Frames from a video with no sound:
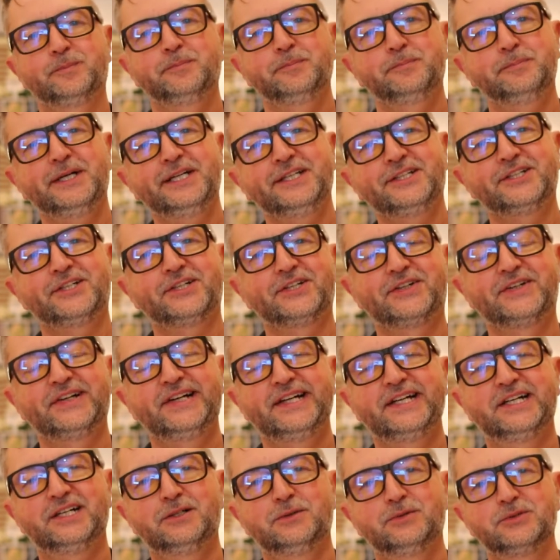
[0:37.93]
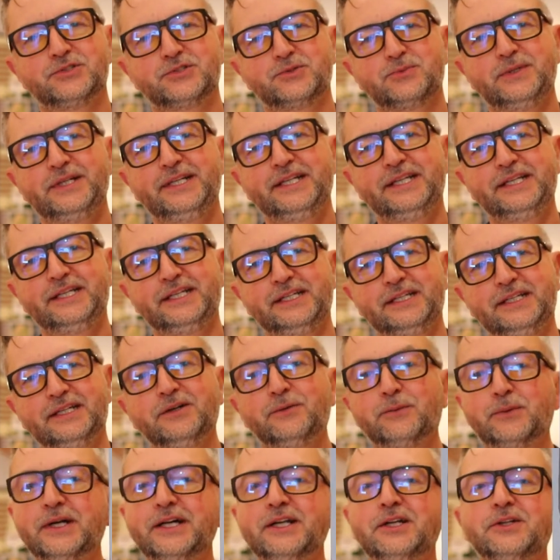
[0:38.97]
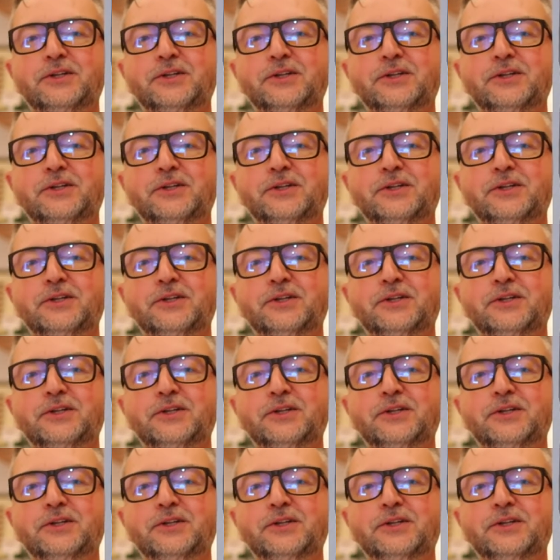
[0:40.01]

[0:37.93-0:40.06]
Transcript: My daughter Elle was reading right